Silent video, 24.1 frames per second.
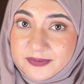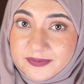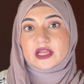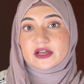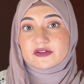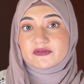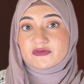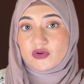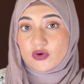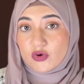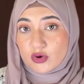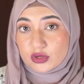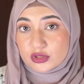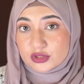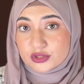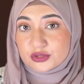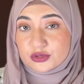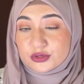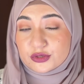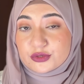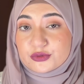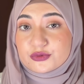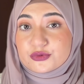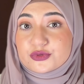I've
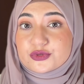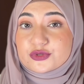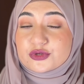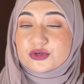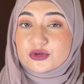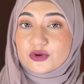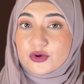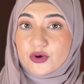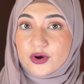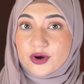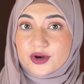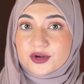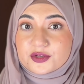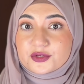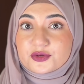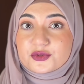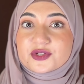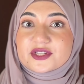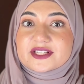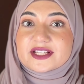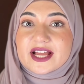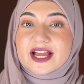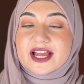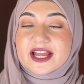also used Claude to
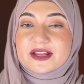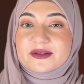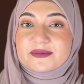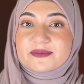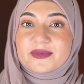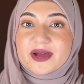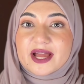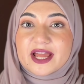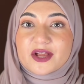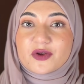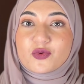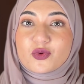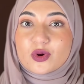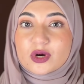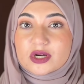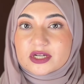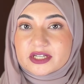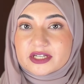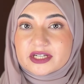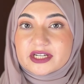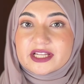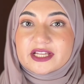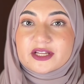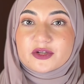design my
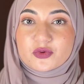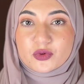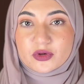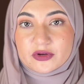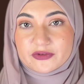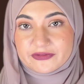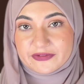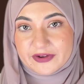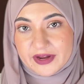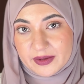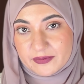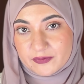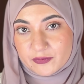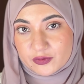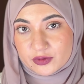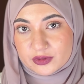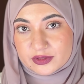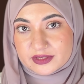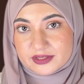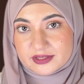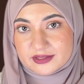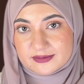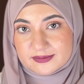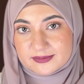quarterly goal
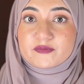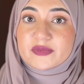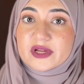frameworks,